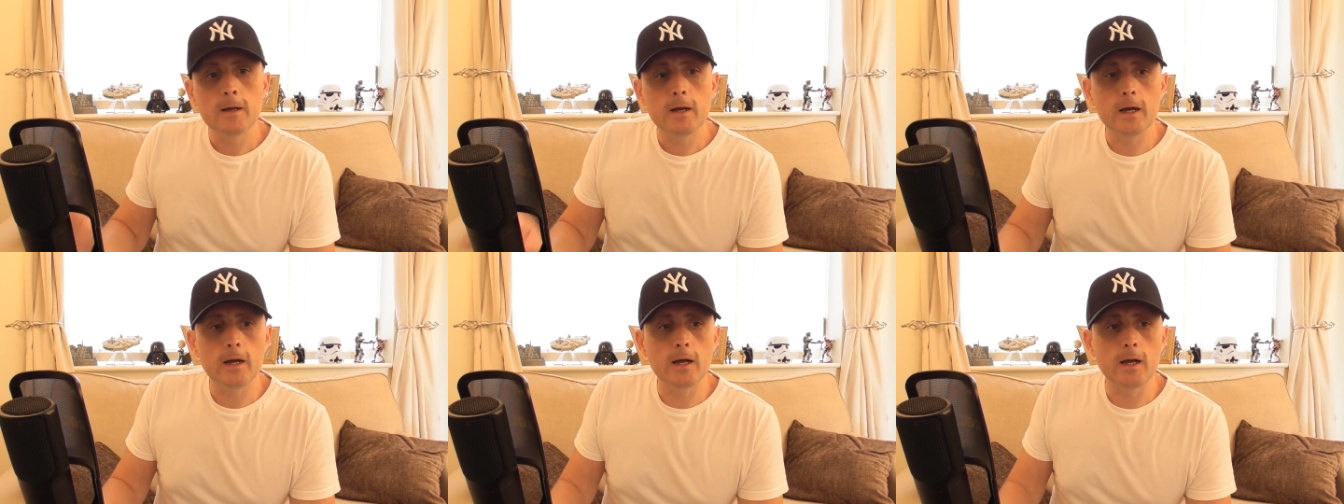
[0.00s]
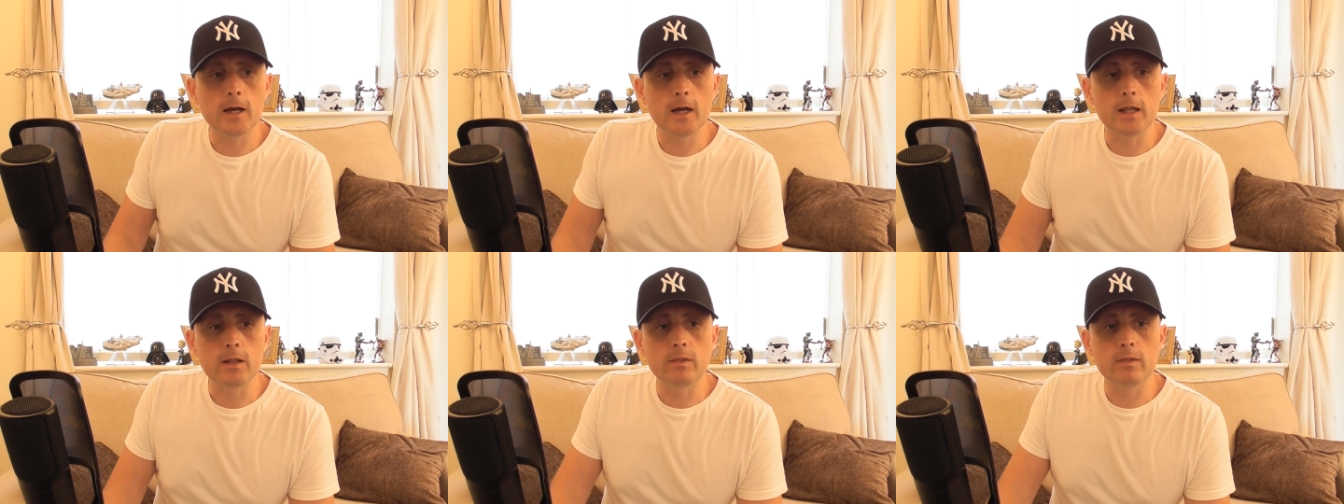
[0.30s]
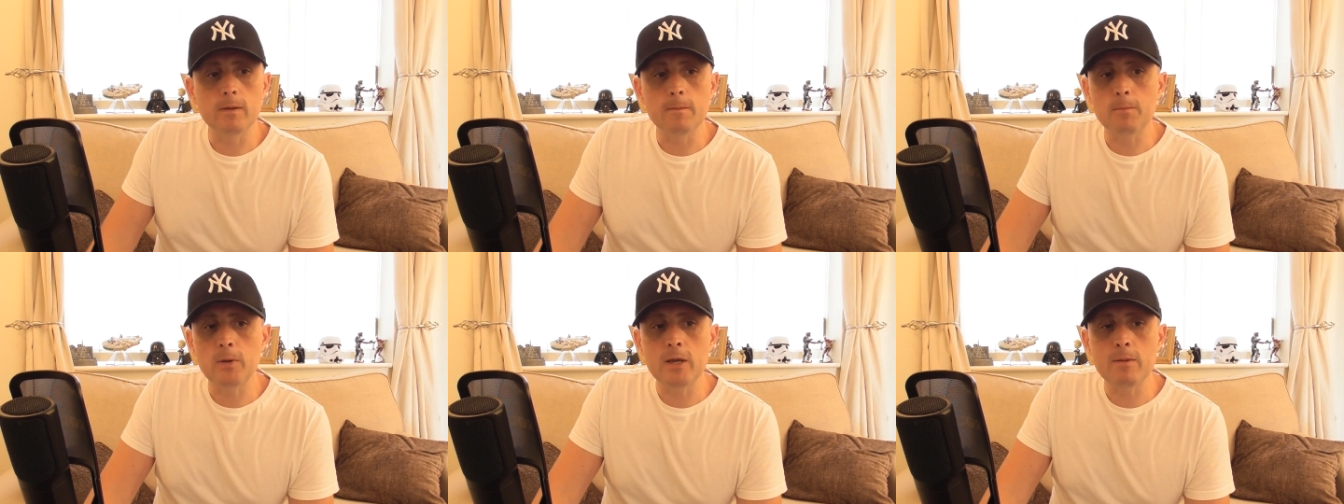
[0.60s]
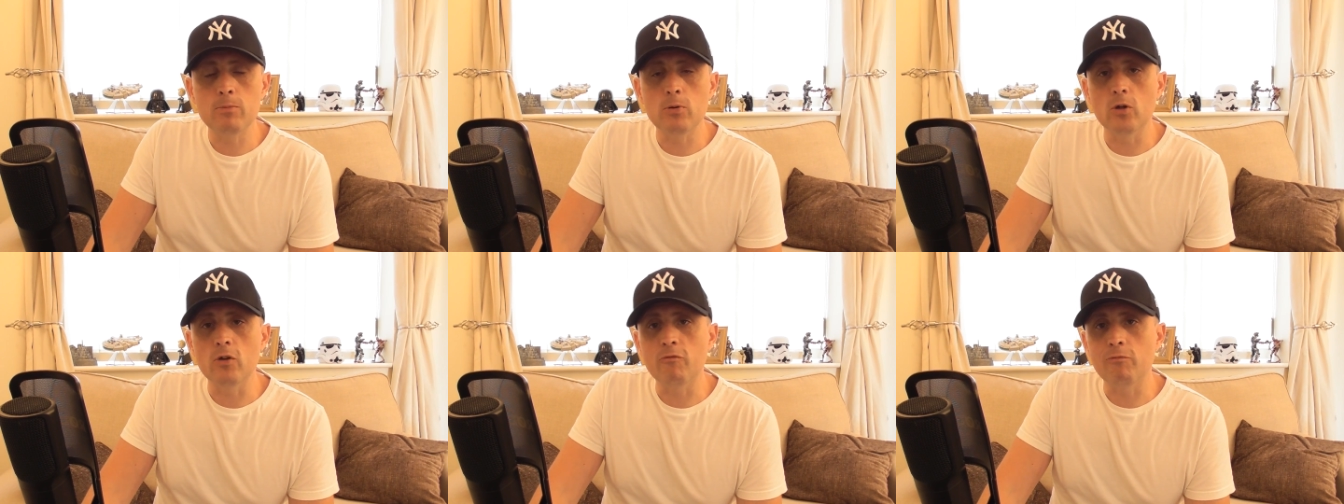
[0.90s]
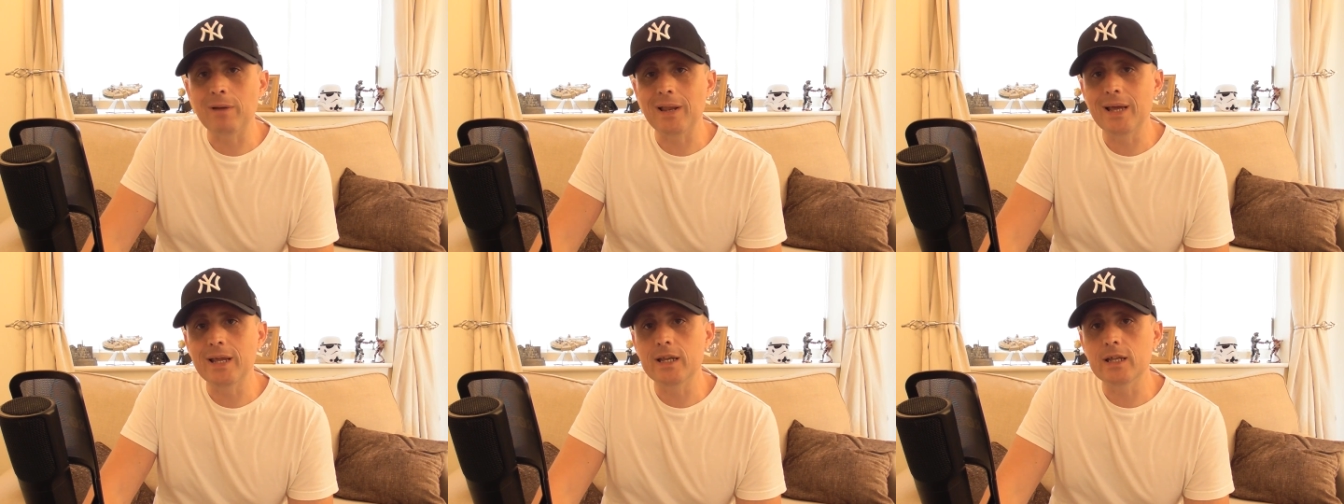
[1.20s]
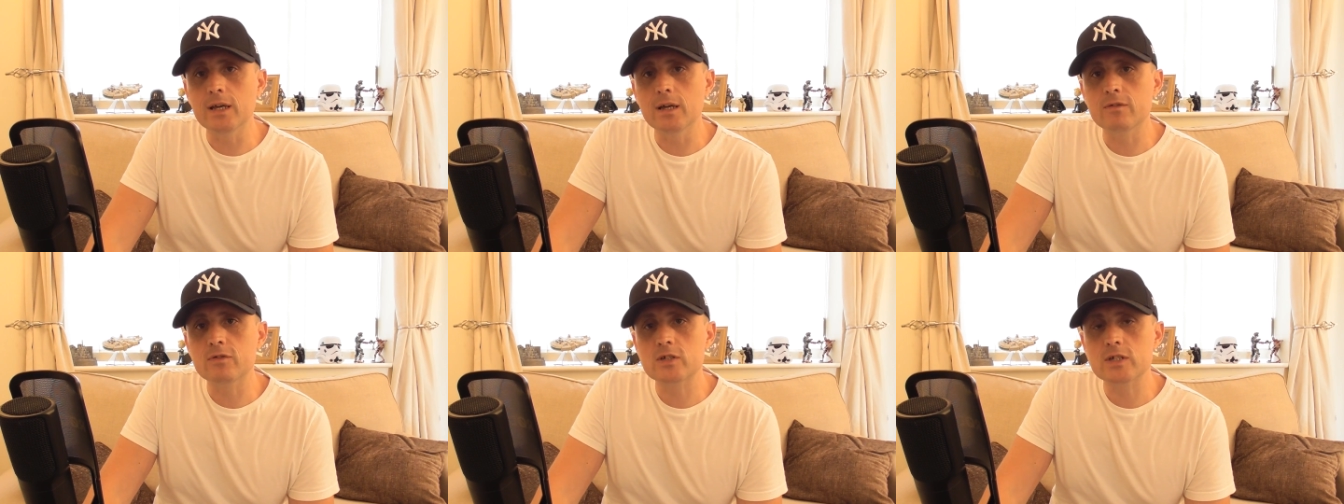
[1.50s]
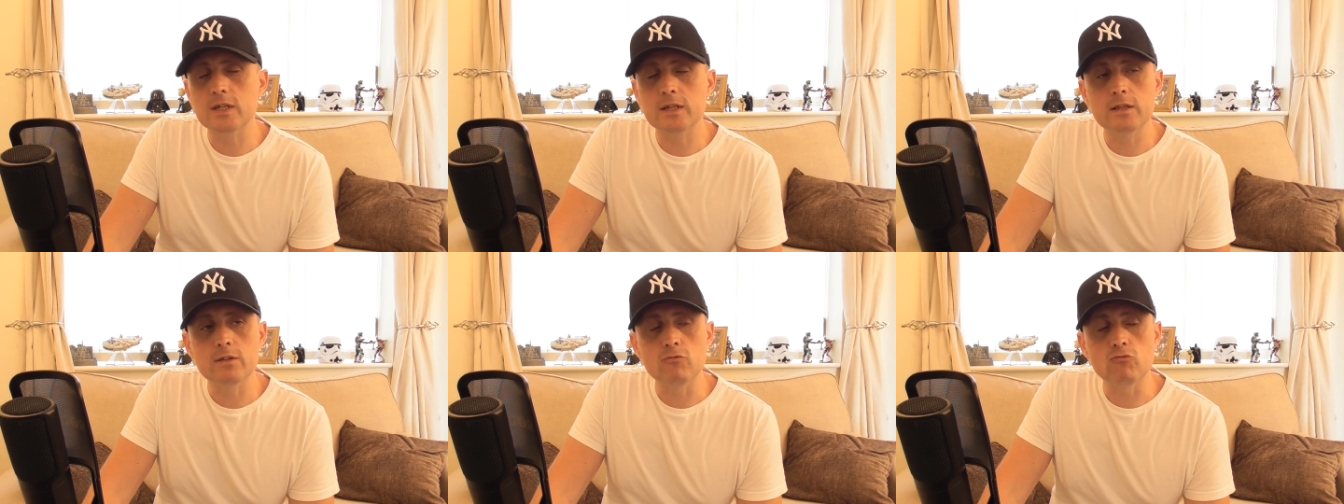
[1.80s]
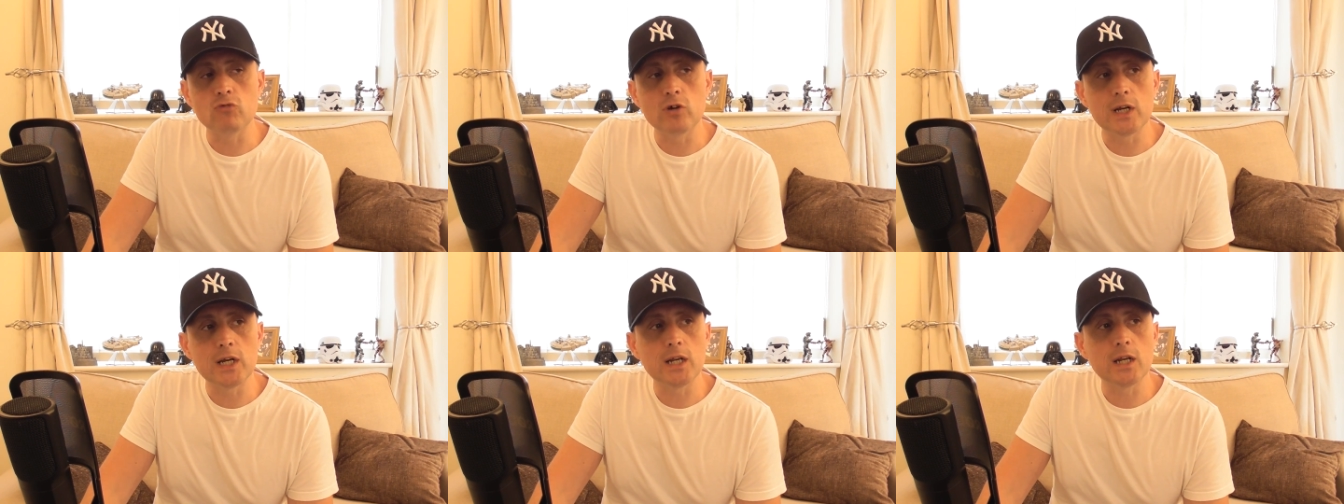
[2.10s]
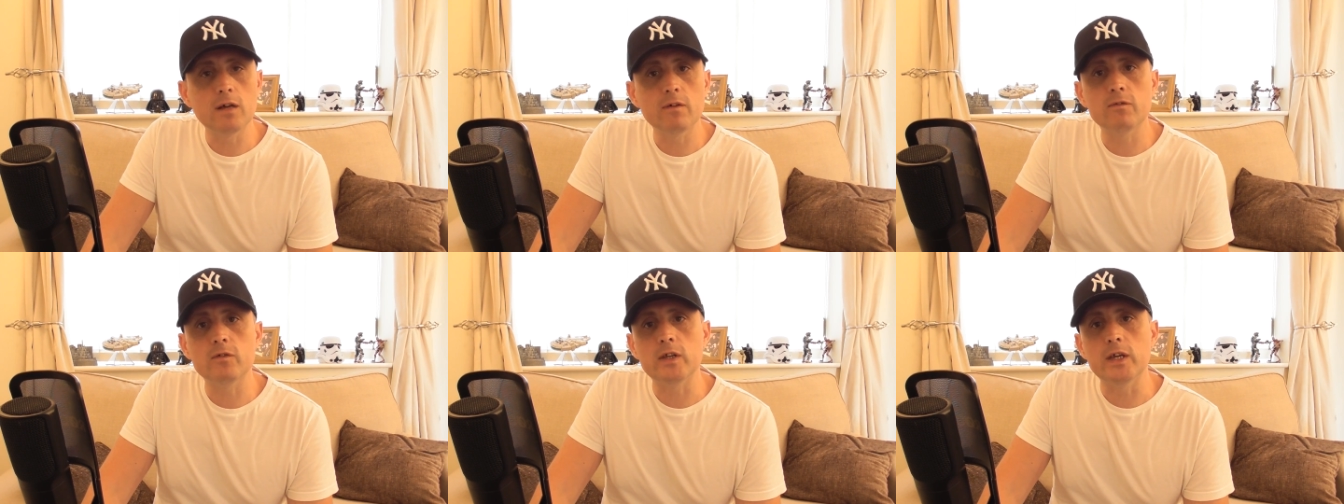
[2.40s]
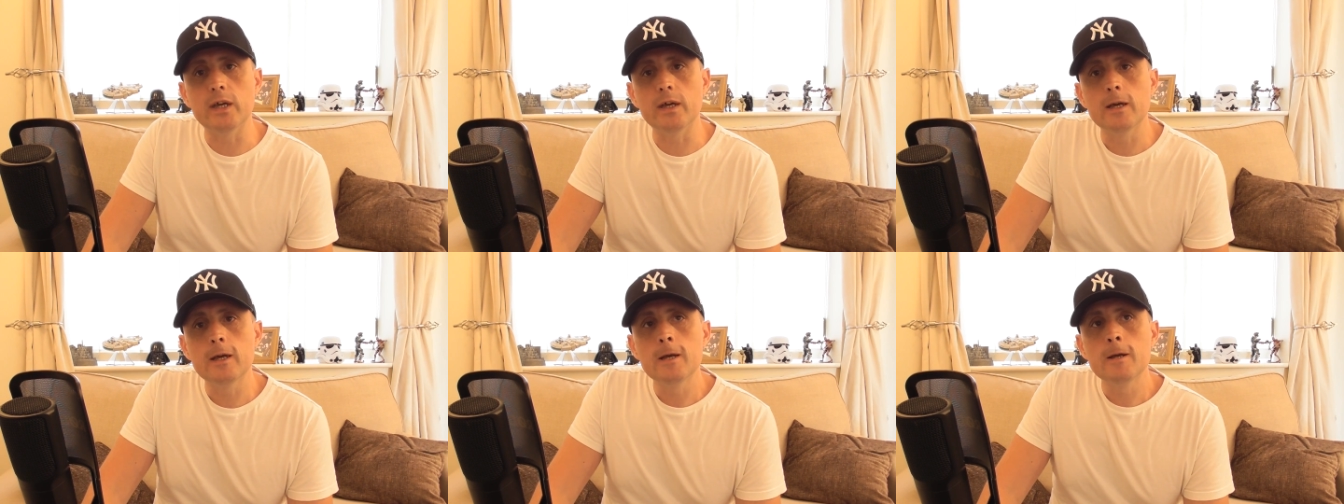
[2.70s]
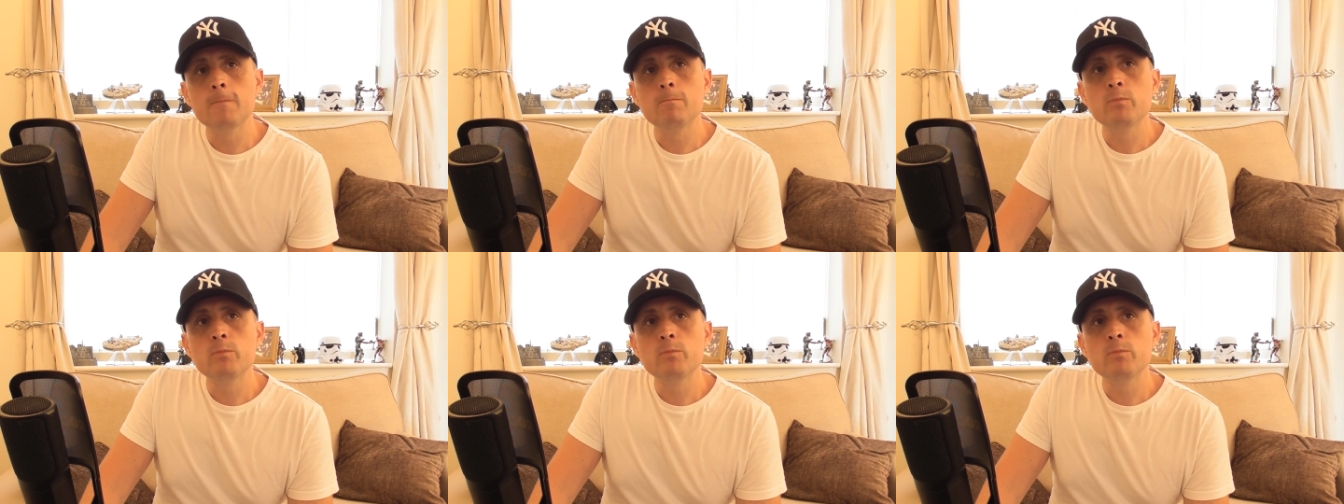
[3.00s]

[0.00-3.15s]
And people who've played it have said they've really loved it.